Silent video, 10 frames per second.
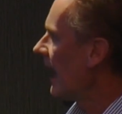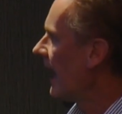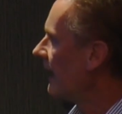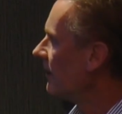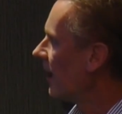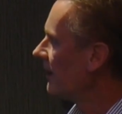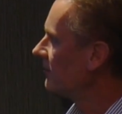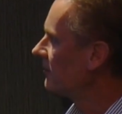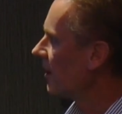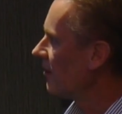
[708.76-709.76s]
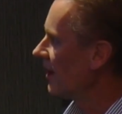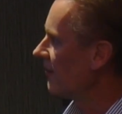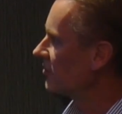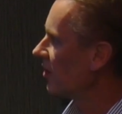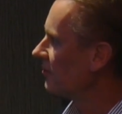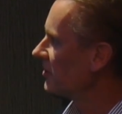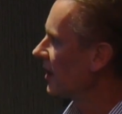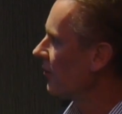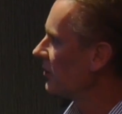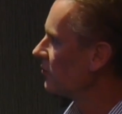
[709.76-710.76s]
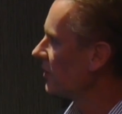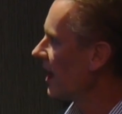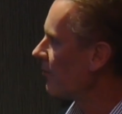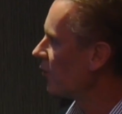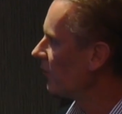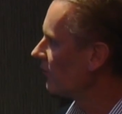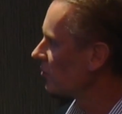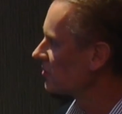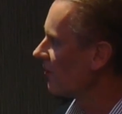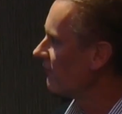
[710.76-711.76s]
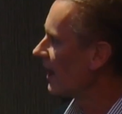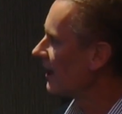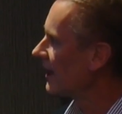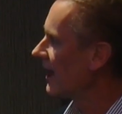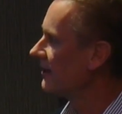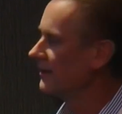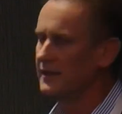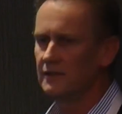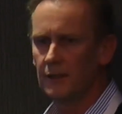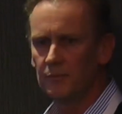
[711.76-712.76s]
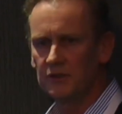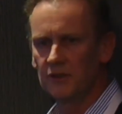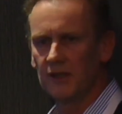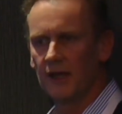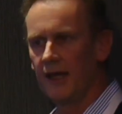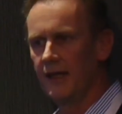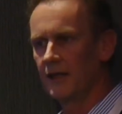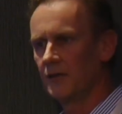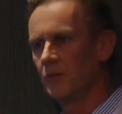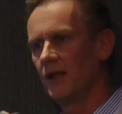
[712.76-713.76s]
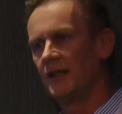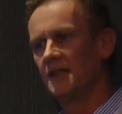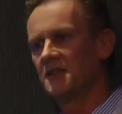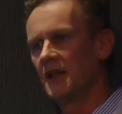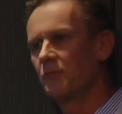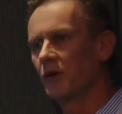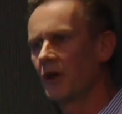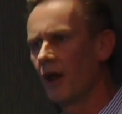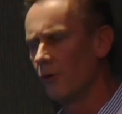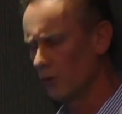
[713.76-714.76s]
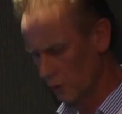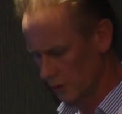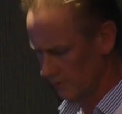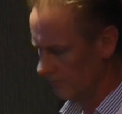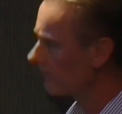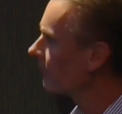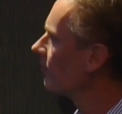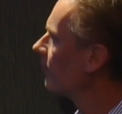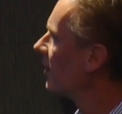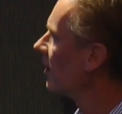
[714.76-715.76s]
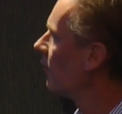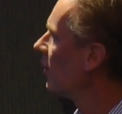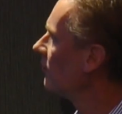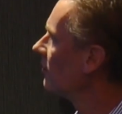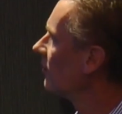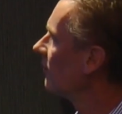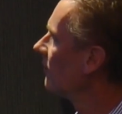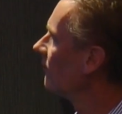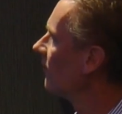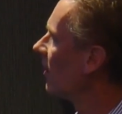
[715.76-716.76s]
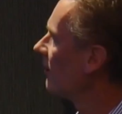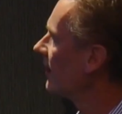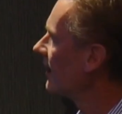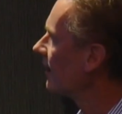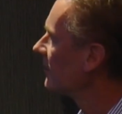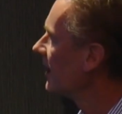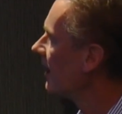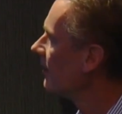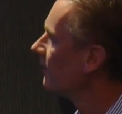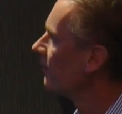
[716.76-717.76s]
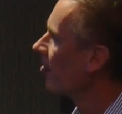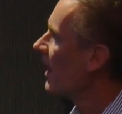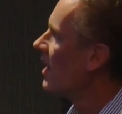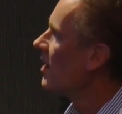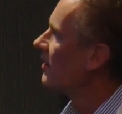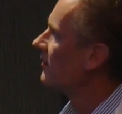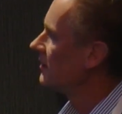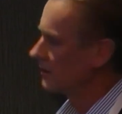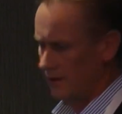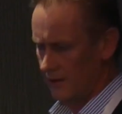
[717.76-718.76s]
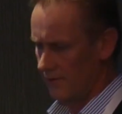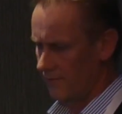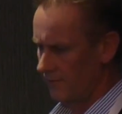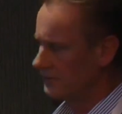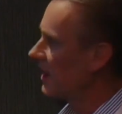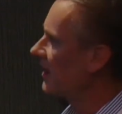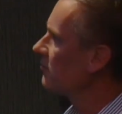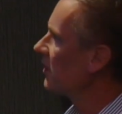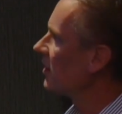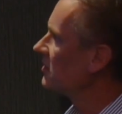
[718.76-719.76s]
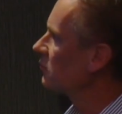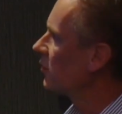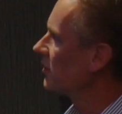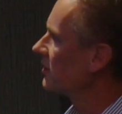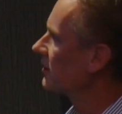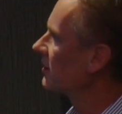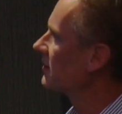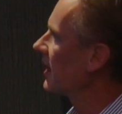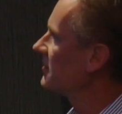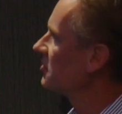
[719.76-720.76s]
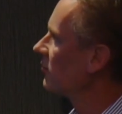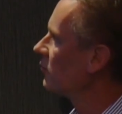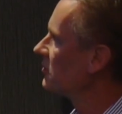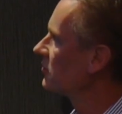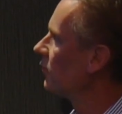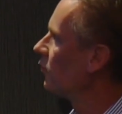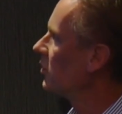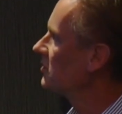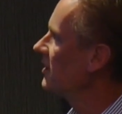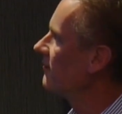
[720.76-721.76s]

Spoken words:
And I don't have time to go into it now, but we've also validated these lipids in a completely separate cohort, but I won't follow that up now. The second bit I just wanted to touch on was what's the